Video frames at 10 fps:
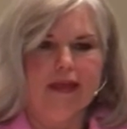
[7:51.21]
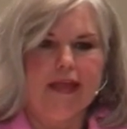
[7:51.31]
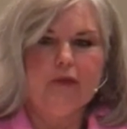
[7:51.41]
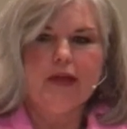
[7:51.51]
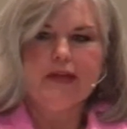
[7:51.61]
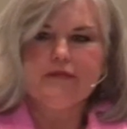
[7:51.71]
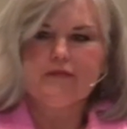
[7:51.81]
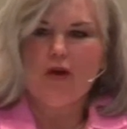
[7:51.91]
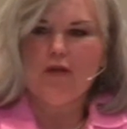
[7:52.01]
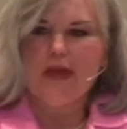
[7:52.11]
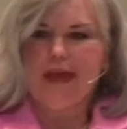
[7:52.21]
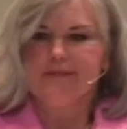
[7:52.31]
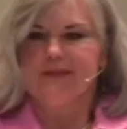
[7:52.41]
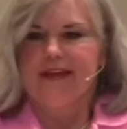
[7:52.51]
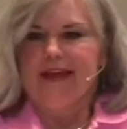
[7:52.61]
anyway, enough of all that.
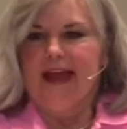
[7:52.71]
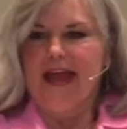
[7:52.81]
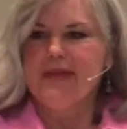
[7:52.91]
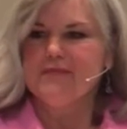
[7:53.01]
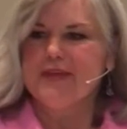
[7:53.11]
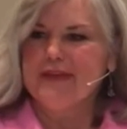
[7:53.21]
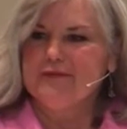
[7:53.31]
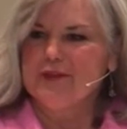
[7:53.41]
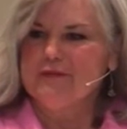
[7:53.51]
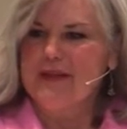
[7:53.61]
I am thankful.